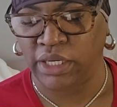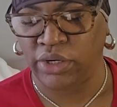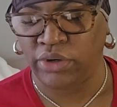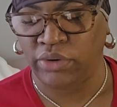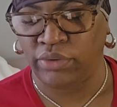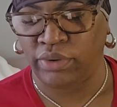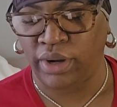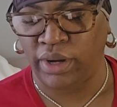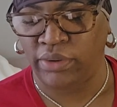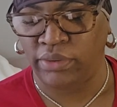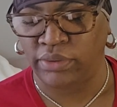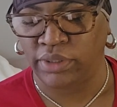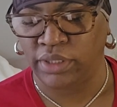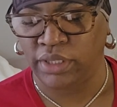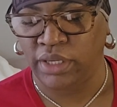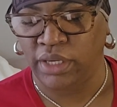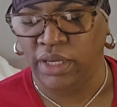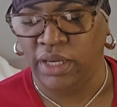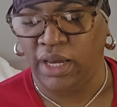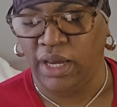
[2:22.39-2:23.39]
her out,
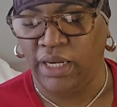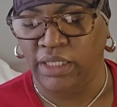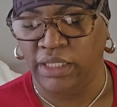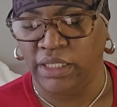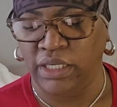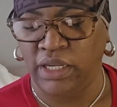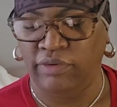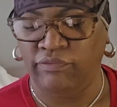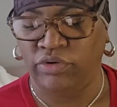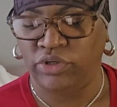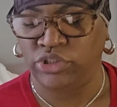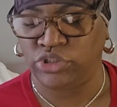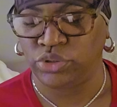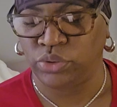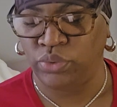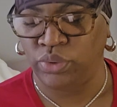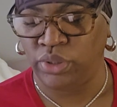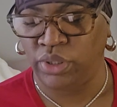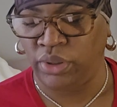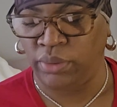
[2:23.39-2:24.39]
and he never
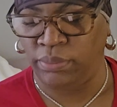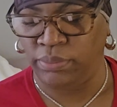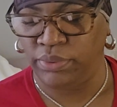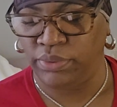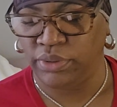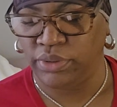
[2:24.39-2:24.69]
showed up.